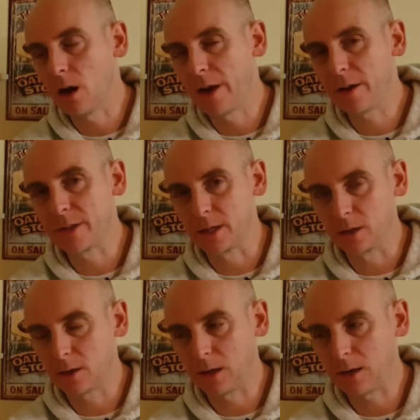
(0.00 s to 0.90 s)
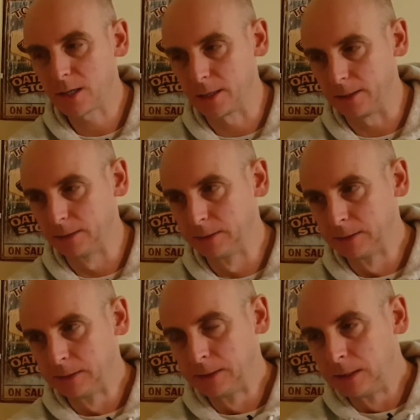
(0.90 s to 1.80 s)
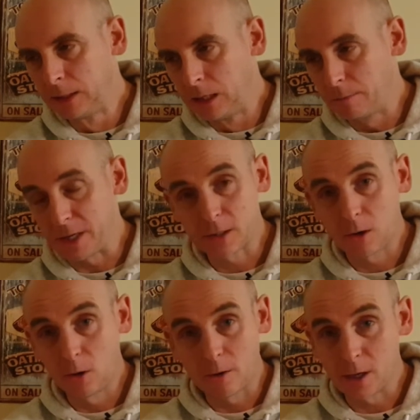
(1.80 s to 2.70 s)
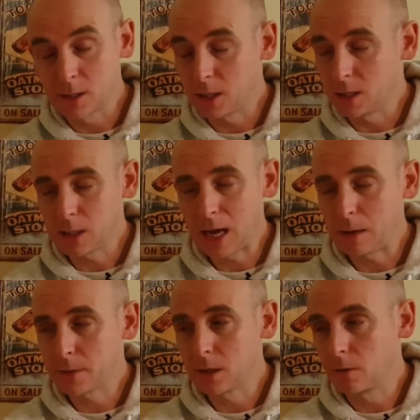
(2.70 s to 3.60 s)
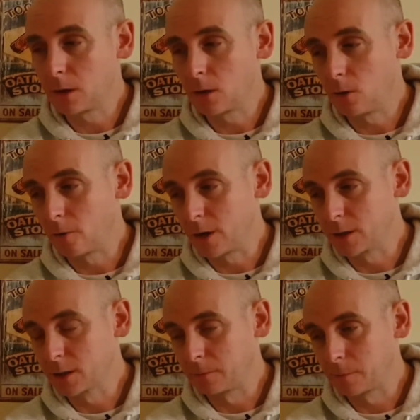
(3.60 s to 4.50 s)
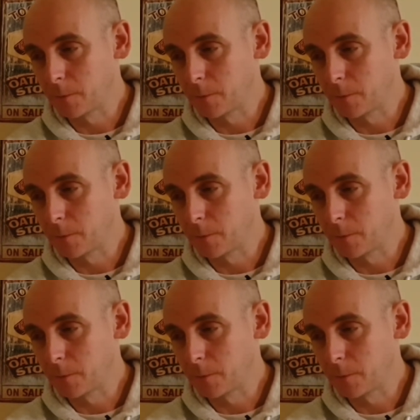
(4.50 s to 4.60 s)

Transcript: I don't think you're going to like it. But it's glorious. It's absolutely glorious.